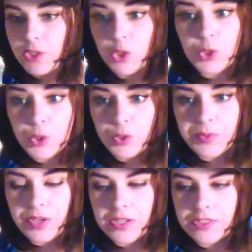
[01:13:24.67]
It's a
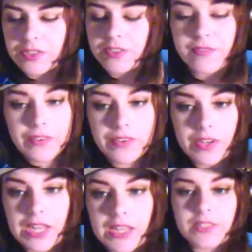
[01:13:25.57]
huge production. It's
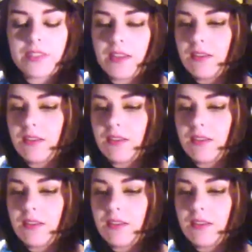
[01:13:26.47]
very, very nice.